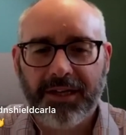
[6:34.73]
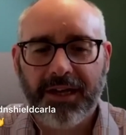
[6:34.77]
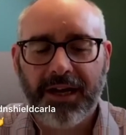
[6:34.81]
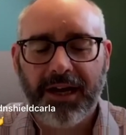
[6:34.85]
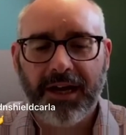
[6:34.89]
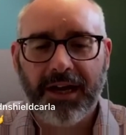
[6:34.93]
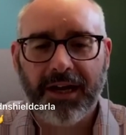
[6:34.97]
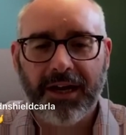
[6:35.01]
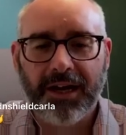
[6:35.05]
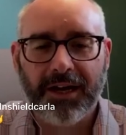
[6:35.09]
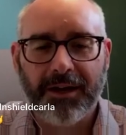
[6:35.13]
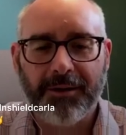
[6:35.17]

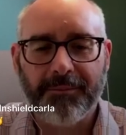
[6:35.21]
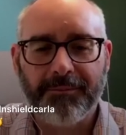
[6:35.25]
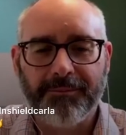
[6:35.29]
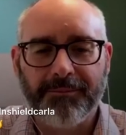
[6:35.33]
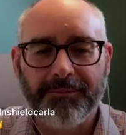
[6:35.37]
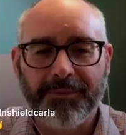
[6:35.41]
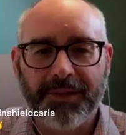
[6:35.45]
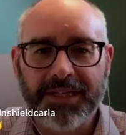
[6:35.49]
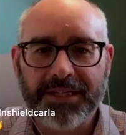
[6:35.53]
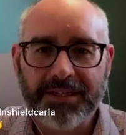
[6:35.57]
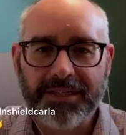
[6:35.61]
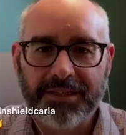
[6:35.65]
um,
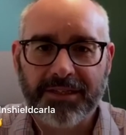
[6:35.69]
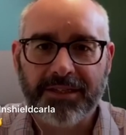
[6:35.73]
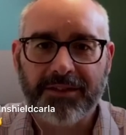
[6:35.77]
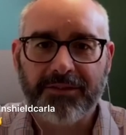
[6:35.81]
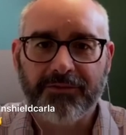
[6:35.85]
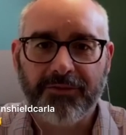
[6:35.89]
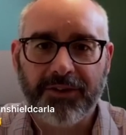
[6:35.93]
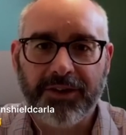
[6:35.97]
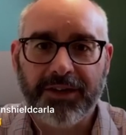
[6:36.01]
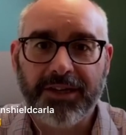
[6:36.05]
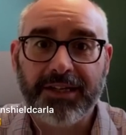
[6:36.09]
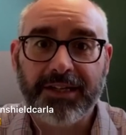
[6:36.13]
it's
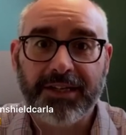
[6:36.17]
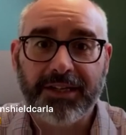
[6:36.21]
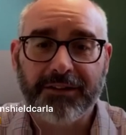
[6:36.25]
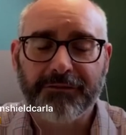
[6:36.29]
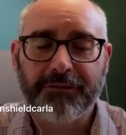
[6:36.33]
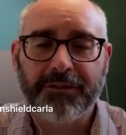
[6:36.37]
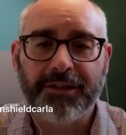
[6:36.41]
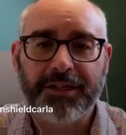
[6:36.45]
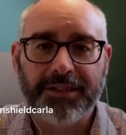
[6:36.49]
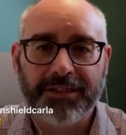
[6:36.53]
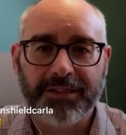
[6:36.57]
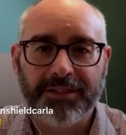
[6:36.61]
very
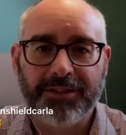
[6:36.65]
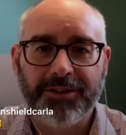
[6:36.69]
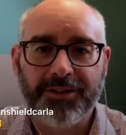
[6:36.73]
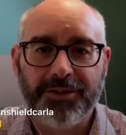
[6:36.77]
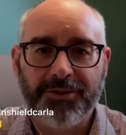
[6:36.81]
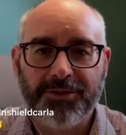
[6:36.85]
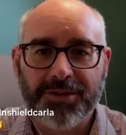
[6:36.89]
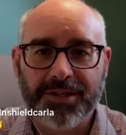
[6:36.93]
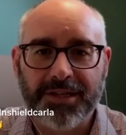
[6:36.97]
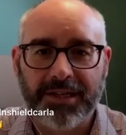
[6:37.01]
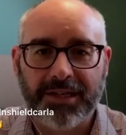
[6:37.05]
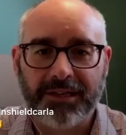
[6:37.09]
different to
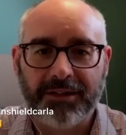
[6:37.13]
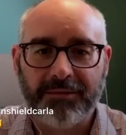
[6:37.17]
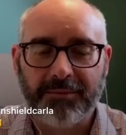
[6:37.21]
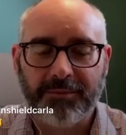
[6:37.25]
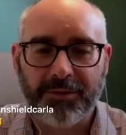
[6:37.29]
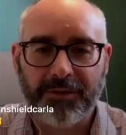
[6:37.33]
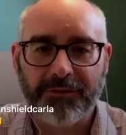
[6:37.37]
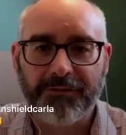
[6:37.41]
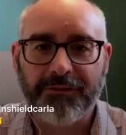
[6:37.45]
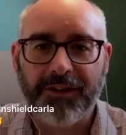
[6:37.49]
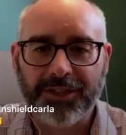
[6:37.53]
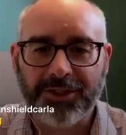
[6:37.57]
use it
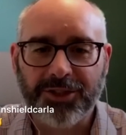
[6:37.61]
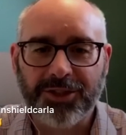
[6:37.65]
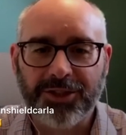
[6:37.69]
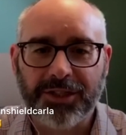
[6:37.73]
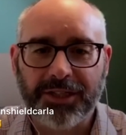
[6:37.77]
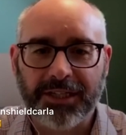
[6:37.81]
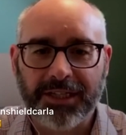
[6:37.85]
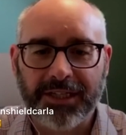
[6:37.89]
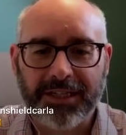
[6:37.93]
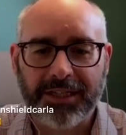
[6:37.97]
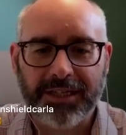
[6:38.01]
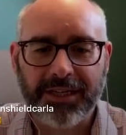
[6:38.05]

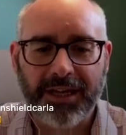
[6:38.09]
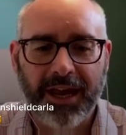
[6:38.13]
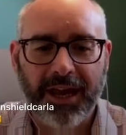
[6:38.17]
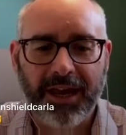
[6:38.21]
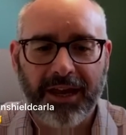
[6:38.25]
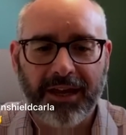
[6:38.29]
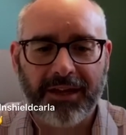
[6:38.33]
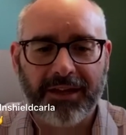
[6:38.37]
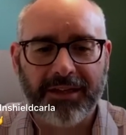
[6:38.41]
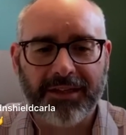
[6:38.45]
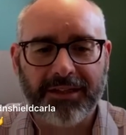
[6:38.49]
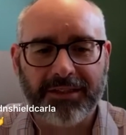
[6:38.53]
professionally and,
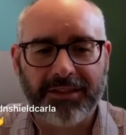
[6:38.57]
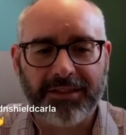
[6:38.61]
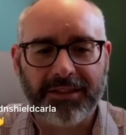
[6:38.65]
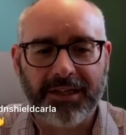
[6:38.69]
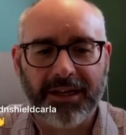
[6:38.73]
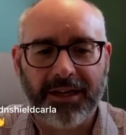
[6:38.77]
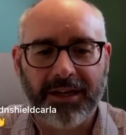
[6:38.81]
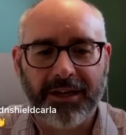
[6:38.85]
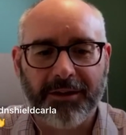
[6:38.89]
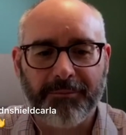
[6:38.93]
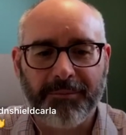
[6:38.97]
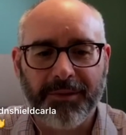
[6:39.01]
and
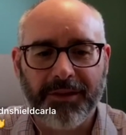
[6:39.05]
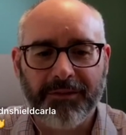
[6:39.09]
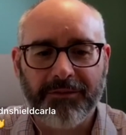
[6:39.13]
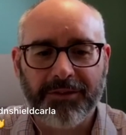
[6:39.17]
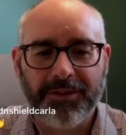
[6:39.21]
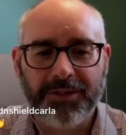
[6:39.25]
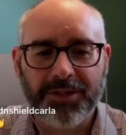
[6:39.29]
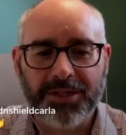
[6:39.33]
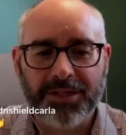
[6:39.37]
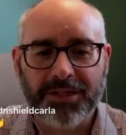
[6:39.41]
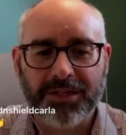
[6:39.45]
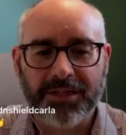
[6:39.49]
um, even
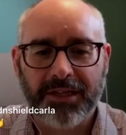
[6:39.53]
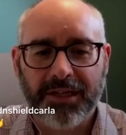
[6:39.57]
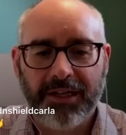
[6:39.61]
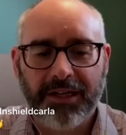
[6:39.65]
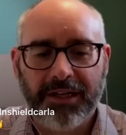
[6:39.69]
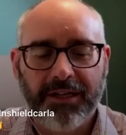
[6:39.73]
just